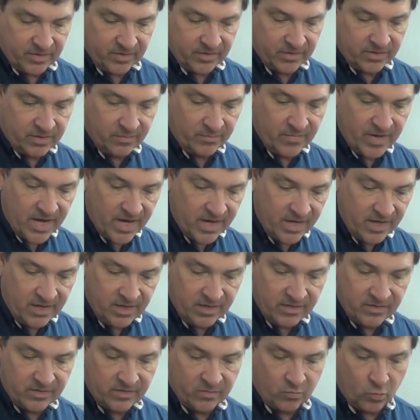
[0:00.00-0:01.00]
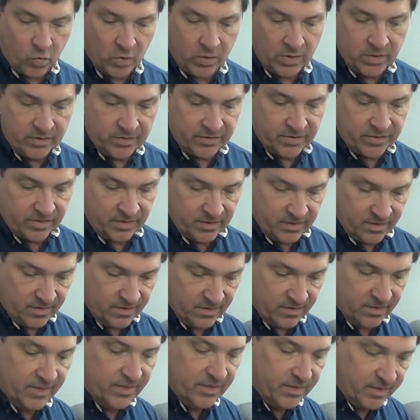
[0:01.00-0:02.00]
The System 80s and 1s?
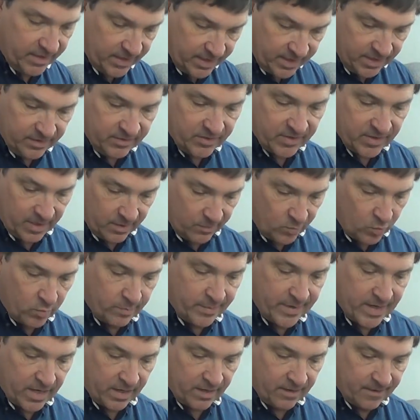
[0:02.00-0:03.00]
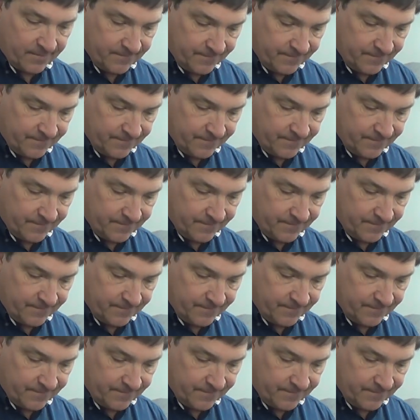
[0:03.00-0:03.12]
He sent them all back.